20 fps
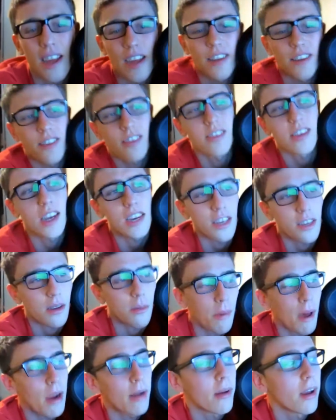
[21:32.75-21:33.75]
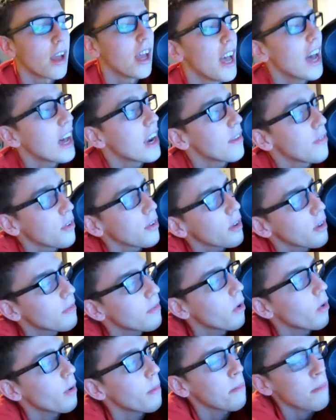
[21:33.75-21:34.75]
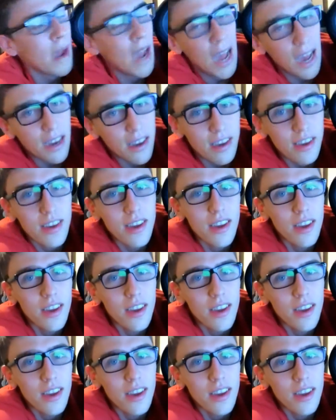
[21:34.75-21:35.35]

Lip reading: instantaneously better. And if you're going to afford a Mac,